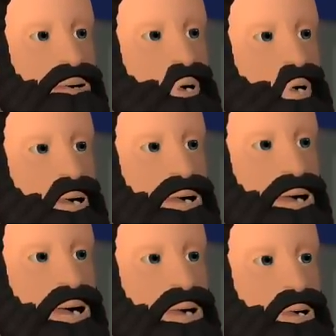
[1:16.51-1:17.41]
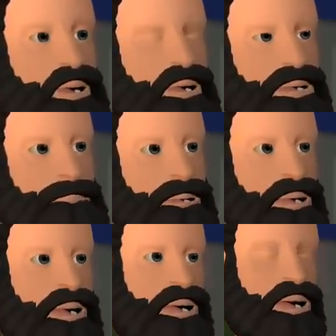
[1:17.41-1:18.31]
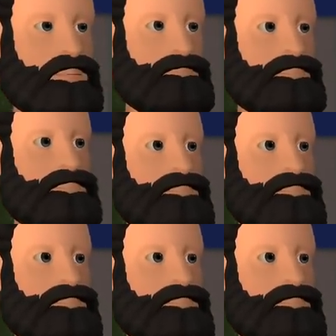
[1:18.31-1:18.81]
for the heathen are dismayed at them.